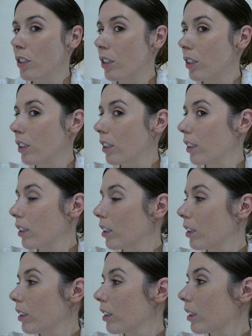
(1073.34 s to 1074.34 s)
Turning,
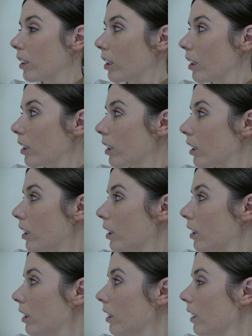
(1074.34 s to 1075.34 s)
turning, turning,
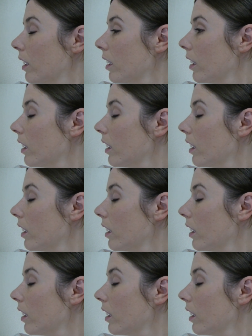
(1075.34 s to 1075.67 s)
turning.